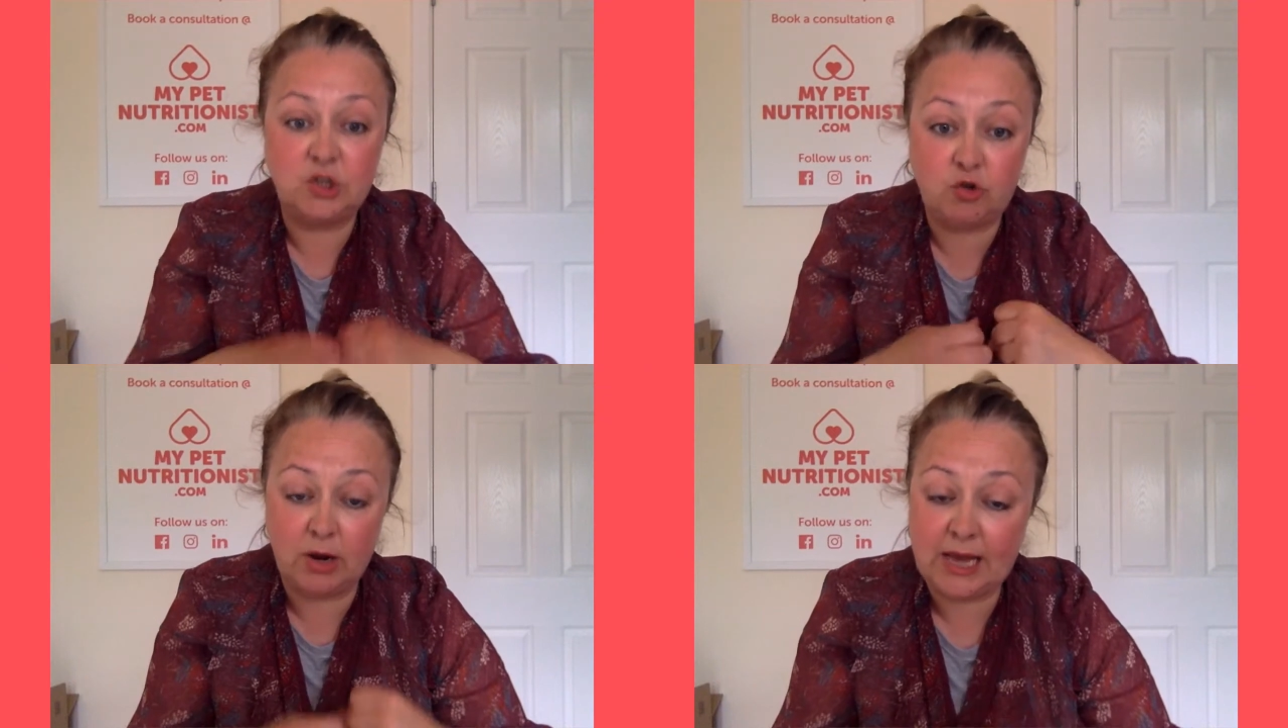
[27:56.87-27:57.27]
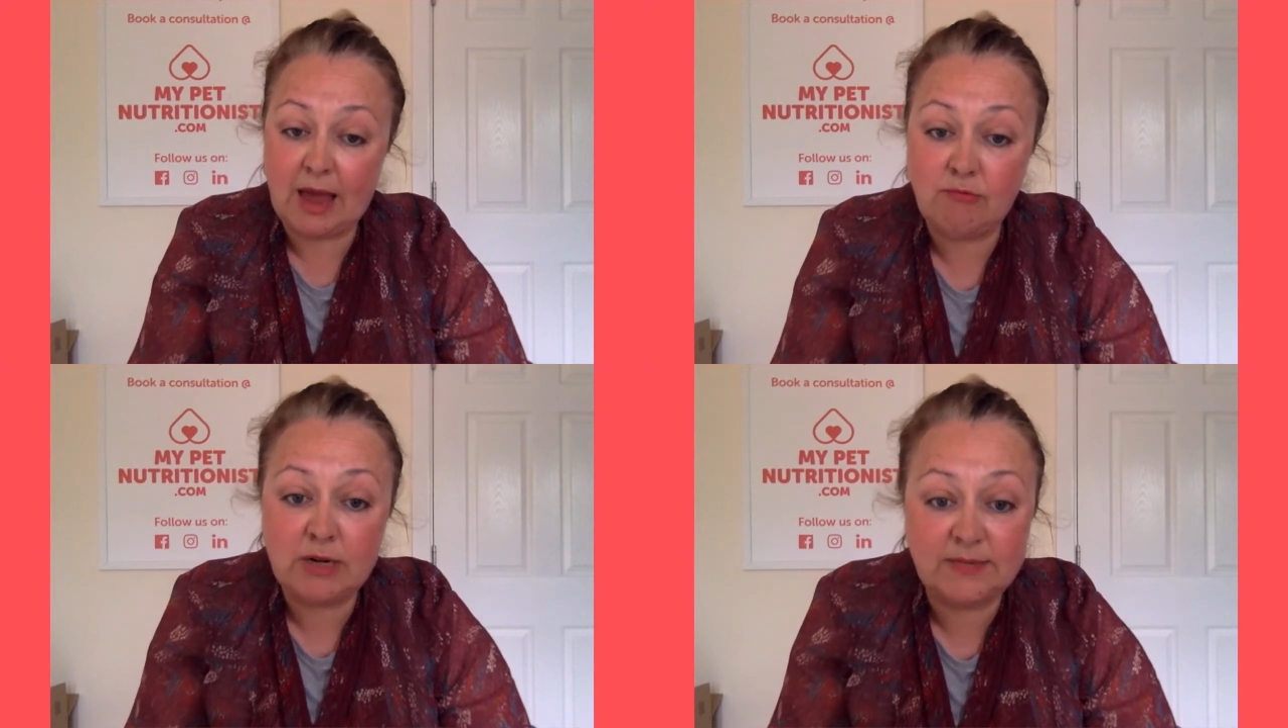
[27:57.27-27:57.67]
try and
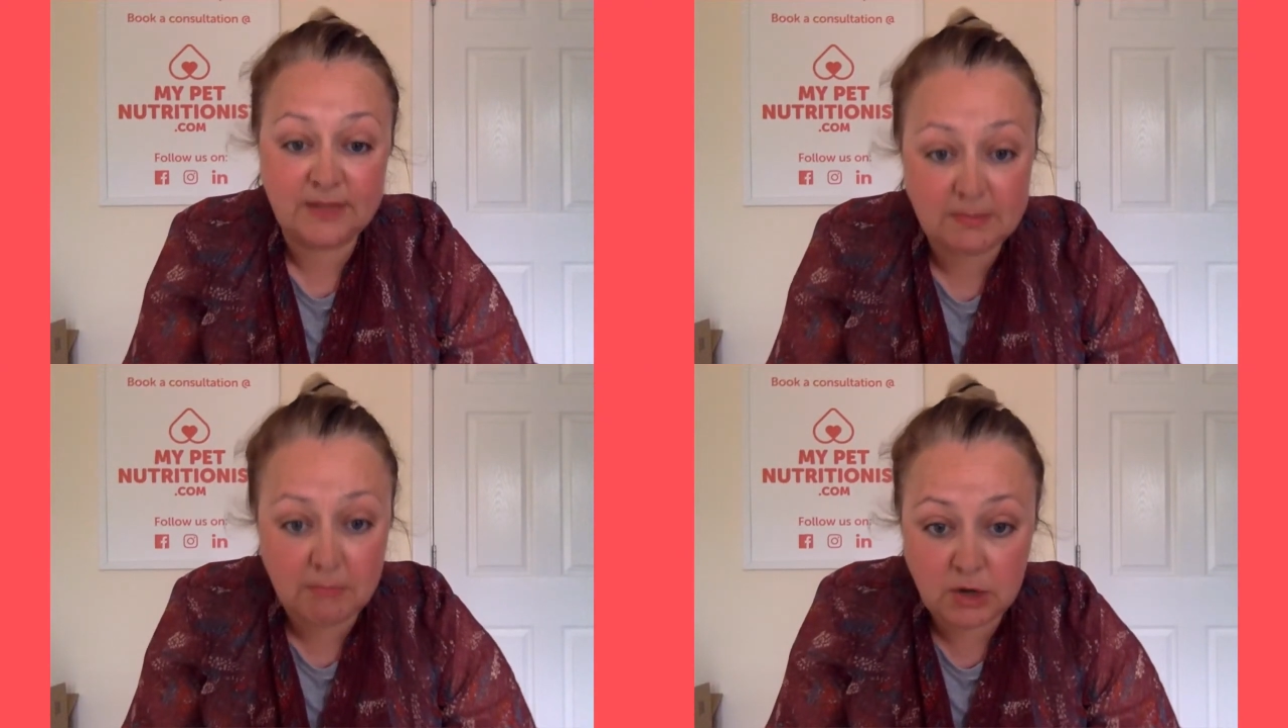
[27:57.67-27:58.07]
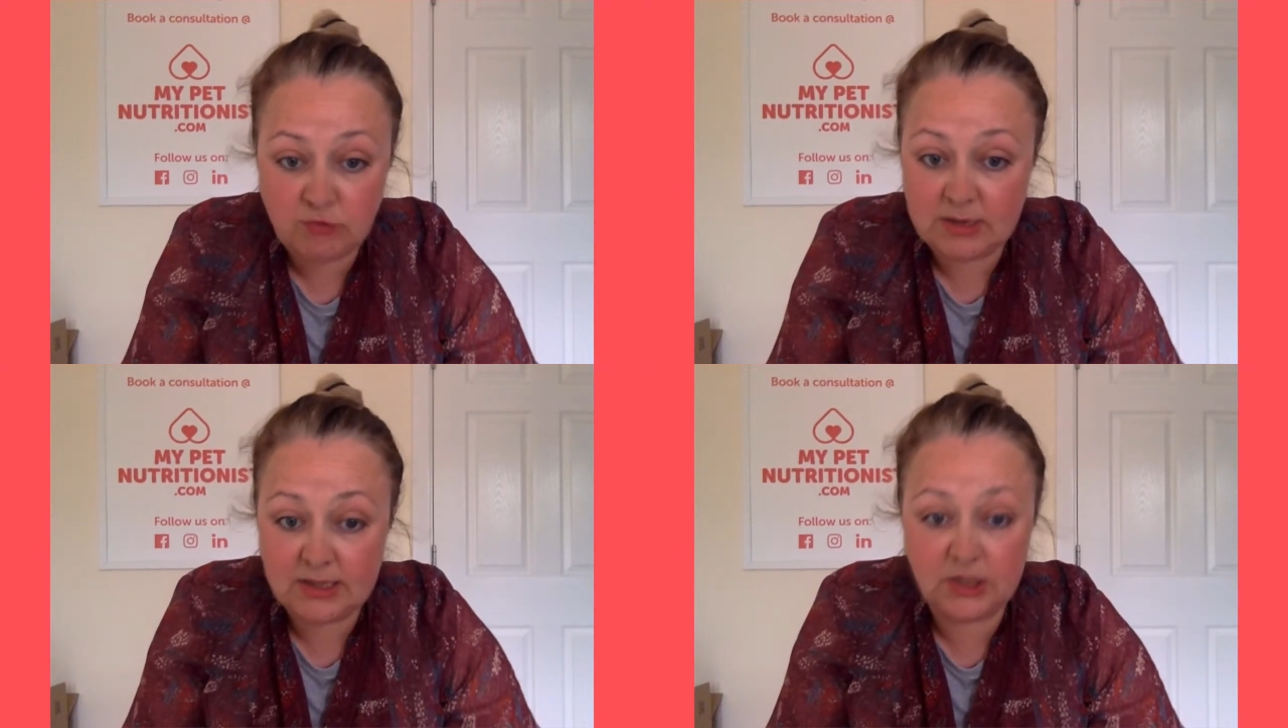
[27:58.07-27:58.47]
get rid of as much
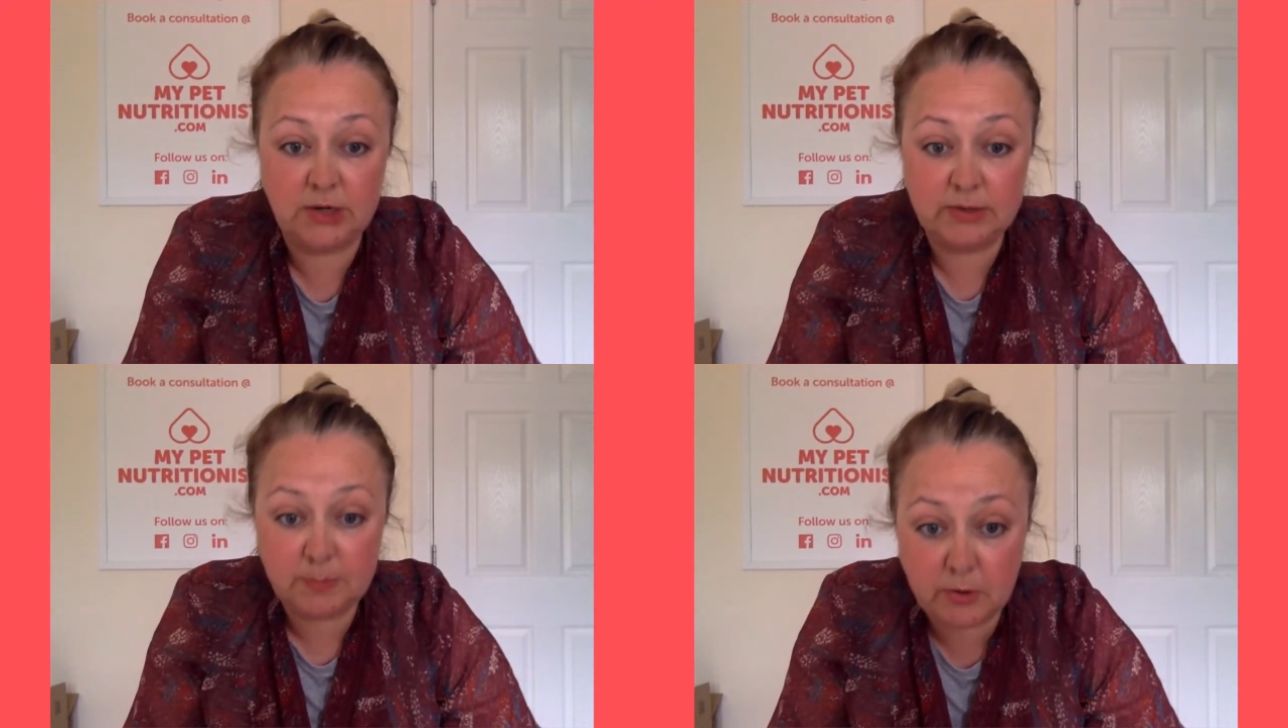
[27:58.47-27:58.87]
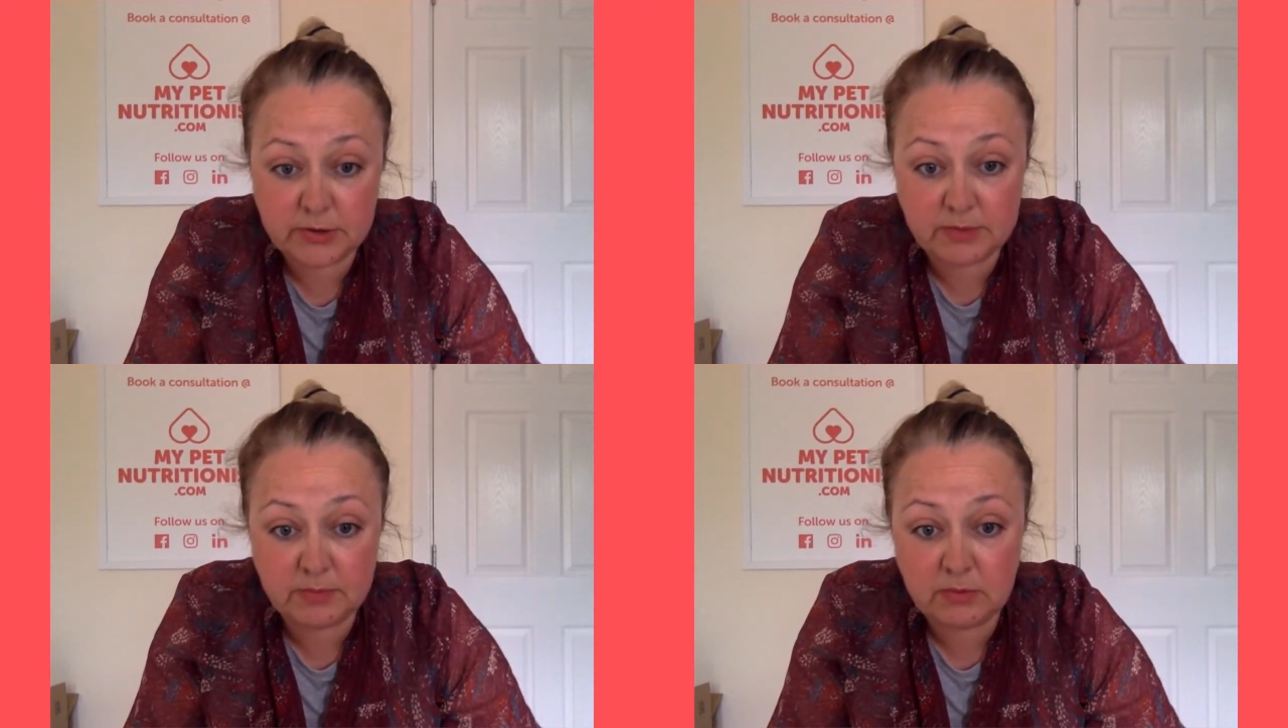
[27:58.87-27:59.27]
residue as
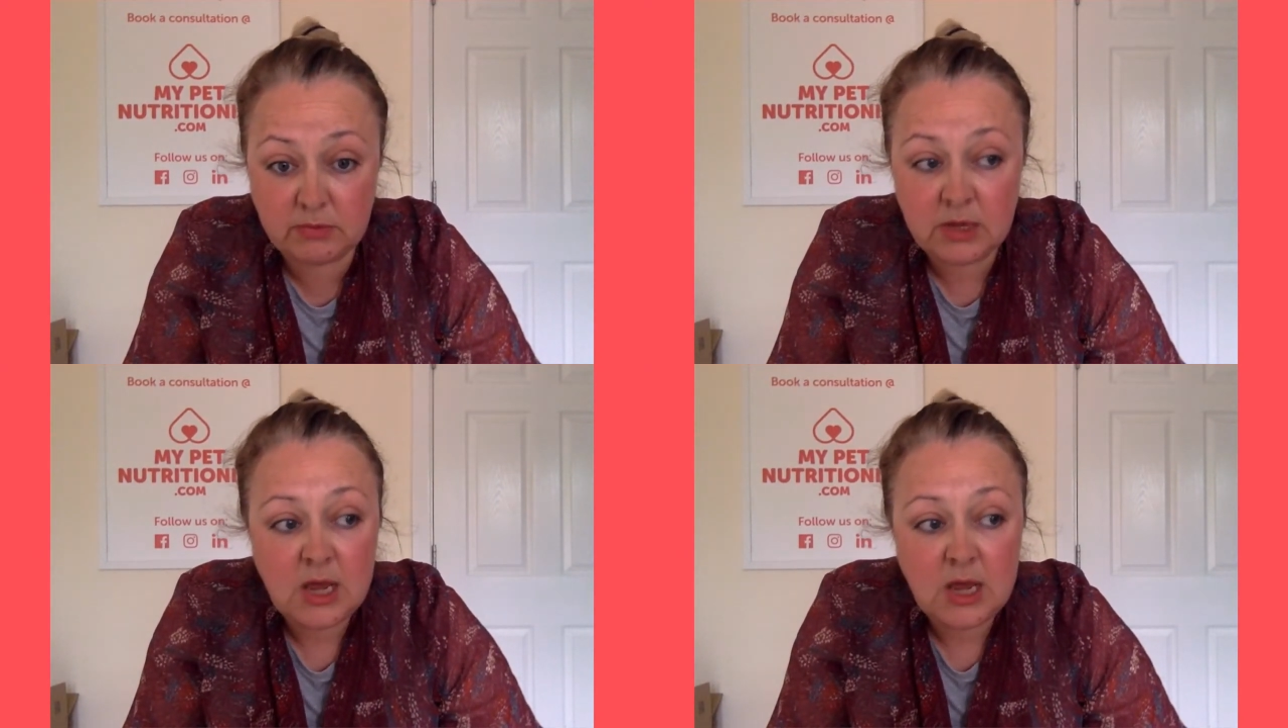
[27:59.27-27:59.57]
possible.